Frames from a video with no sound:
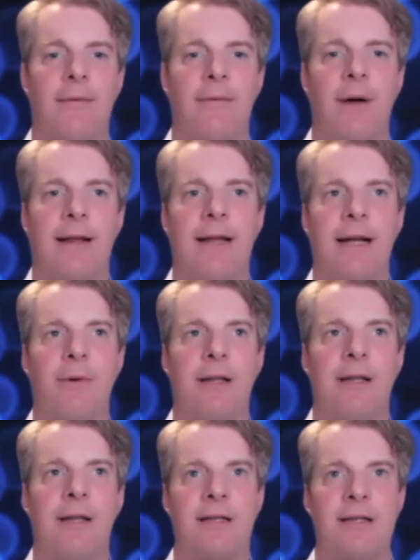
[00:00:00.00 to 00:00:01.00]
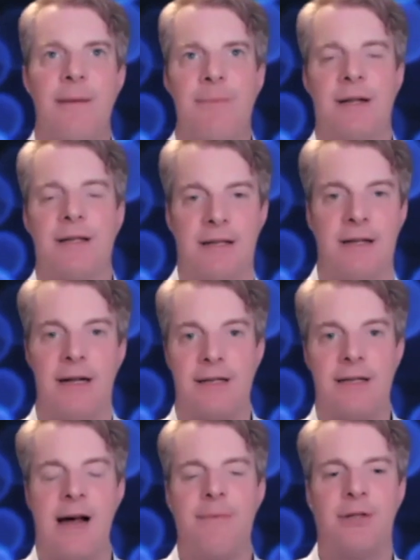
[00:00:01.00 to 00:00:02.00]
I think with the snippets and
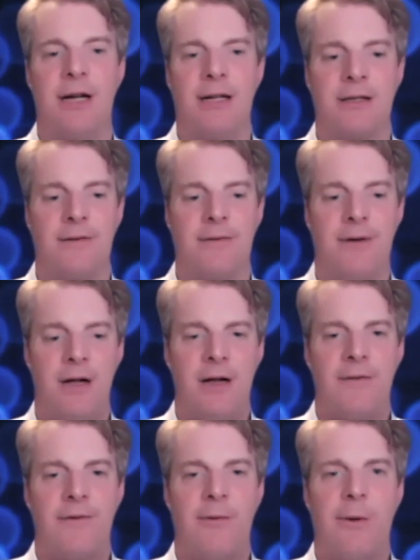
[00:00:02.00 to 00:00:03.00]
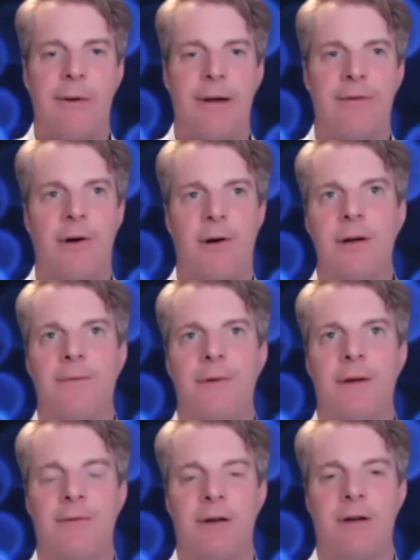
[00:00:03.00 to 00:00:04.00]
snapshots for what we've heard of
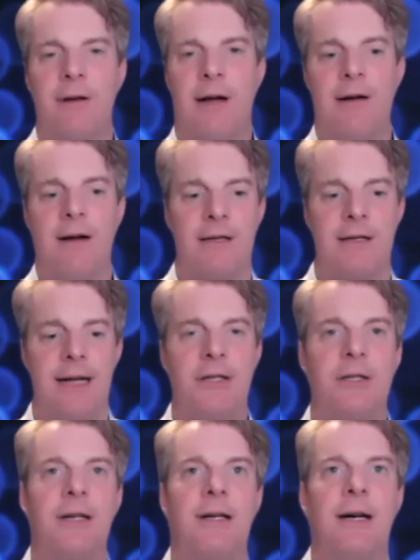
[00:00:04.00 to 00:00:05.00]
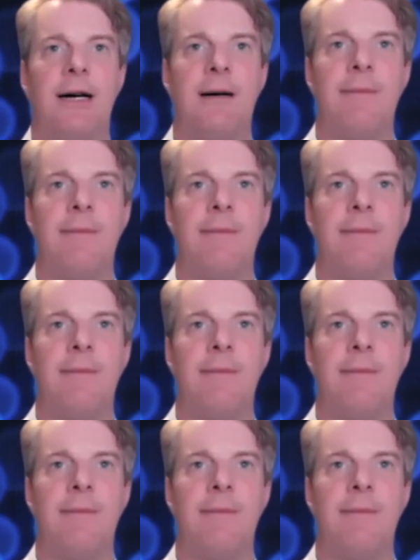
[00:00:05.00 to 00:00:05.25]
different areas in Asia,